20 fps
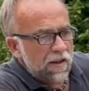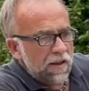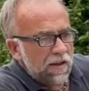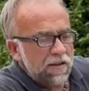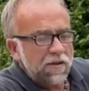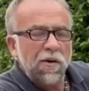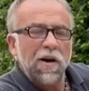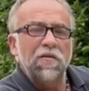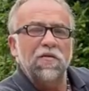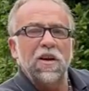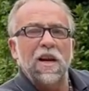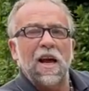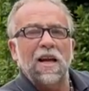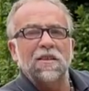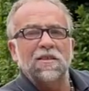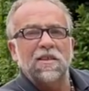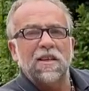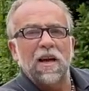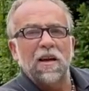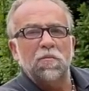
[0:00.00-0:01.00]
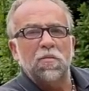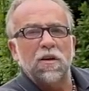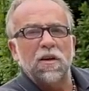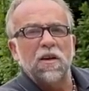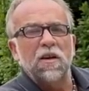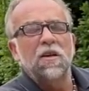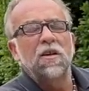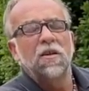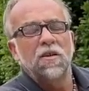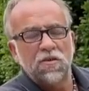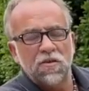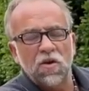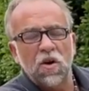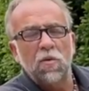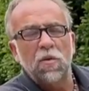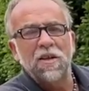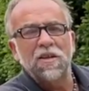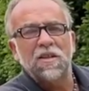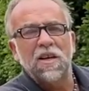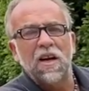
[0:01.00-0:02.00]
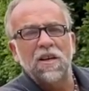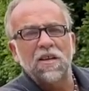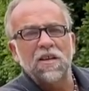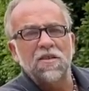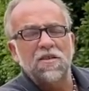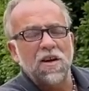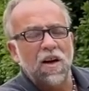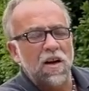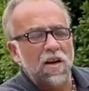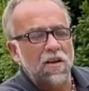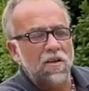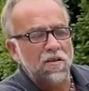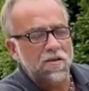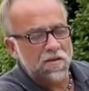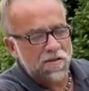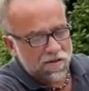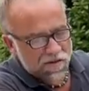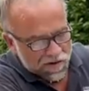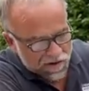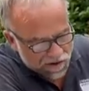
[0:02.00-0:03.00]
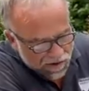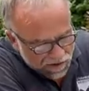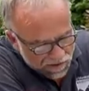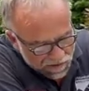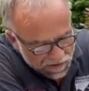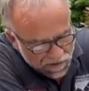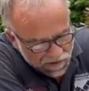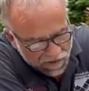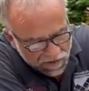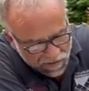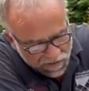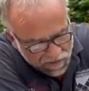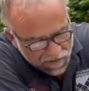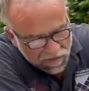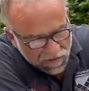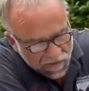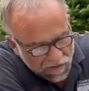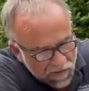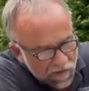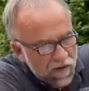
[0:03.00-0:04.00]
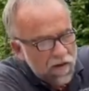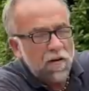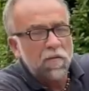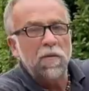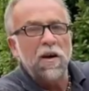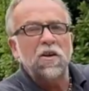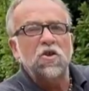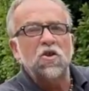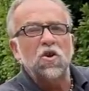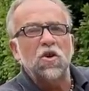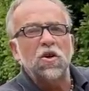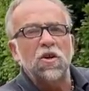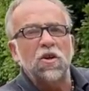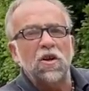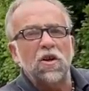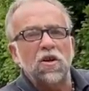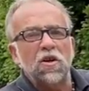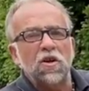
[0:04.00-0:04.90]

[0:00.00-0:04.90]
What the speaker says: So every landscaper is always cutting tiles. Make sure you've got a